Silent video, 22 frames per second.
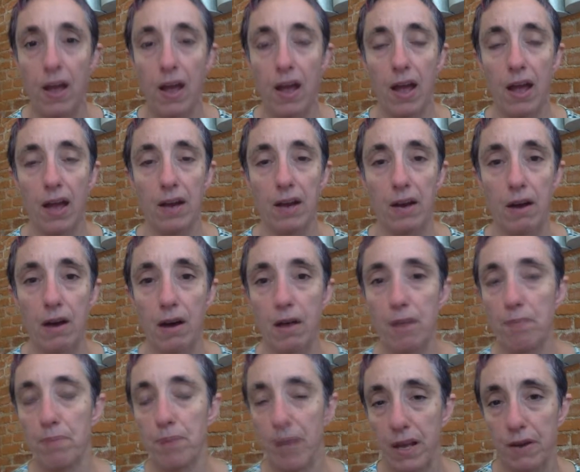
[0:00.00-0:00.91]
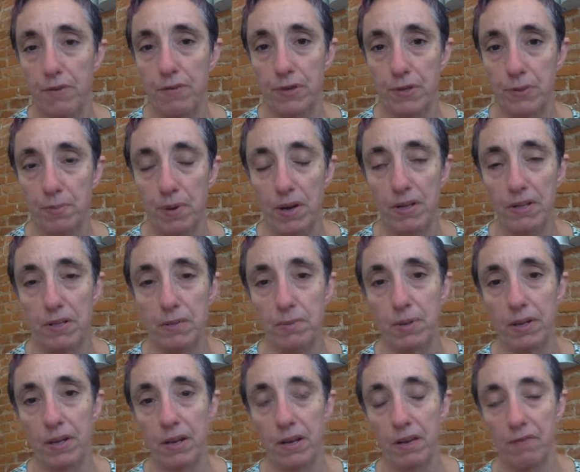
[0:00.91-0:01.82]
and not pin
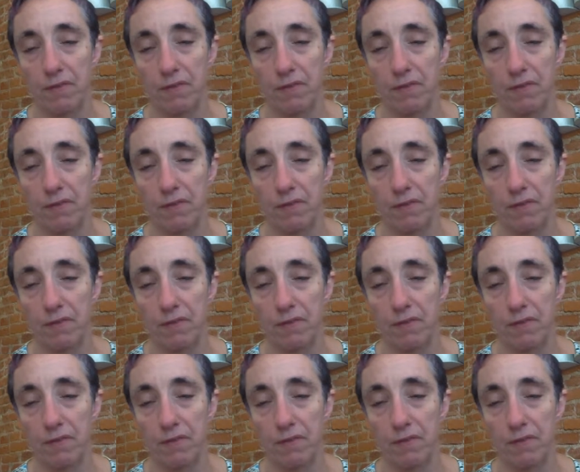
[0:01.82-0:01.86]
responsibility